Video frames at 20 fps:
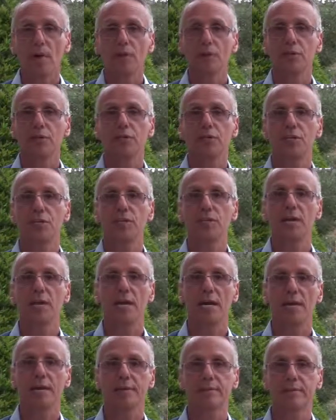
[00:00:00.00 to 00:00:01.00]

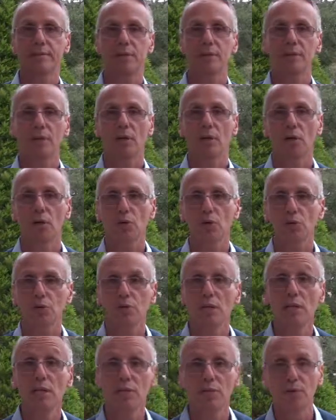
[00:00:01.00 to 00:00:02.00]
disseminate or
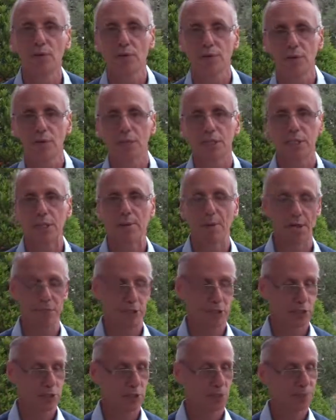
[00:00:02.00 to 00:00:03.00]
deliver the
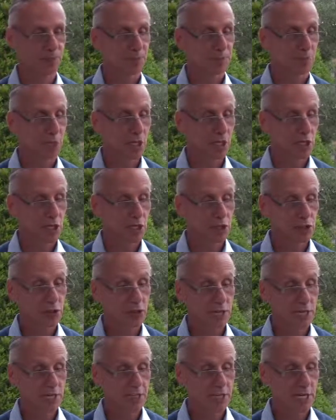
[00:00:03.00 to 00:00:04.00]
message. So
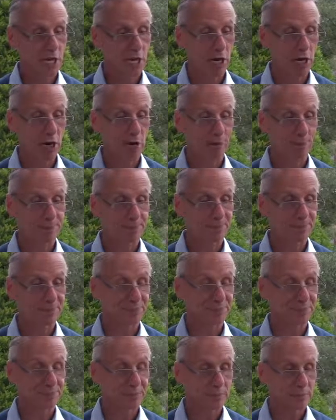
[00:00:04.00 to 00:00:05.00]
that's
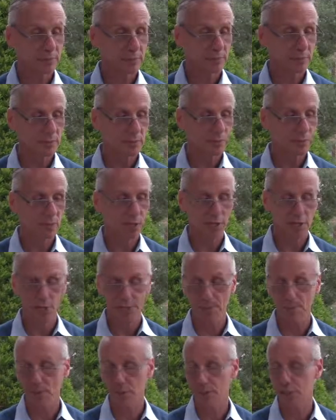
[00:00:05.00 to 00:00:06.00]

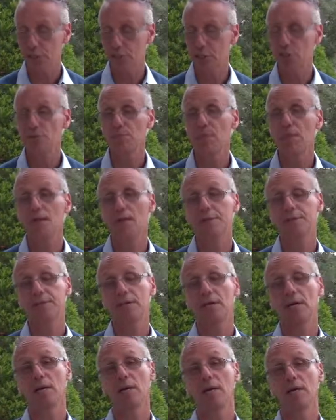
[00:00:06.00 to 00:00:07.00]
about the achievement,
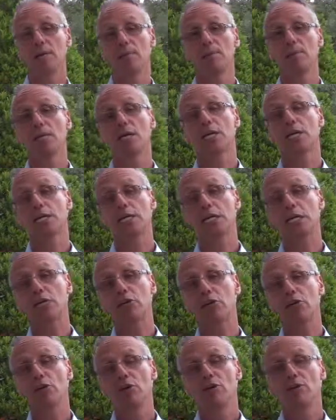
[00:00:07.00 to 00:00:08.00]

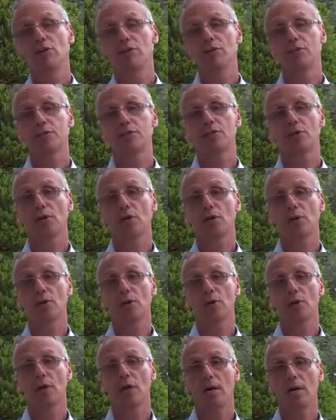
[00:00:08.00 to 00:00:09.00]
learning.
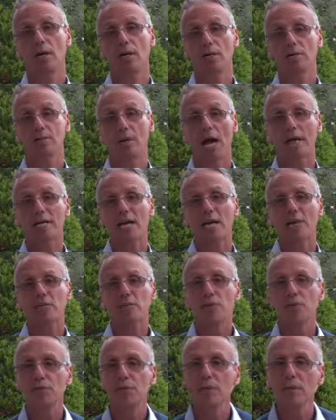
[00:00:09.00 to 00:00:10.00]
So I
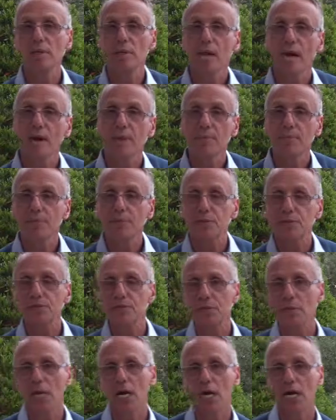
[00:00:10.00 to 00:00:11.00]
can't reveal names,
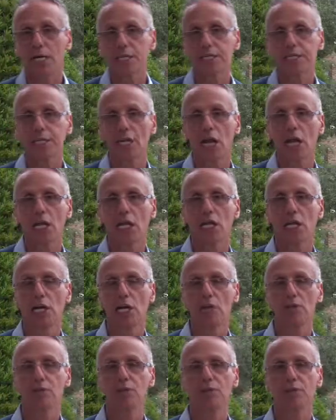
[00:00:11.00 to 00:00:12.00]
but I
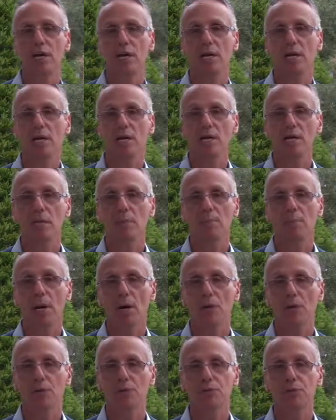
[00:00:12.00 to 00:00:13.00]
learned today
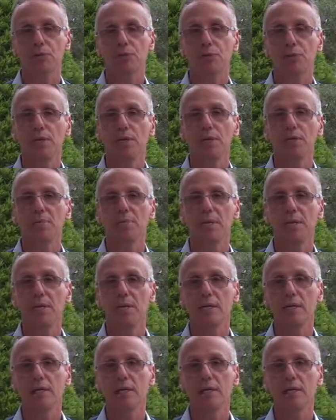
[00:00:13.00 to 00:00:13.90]
about really big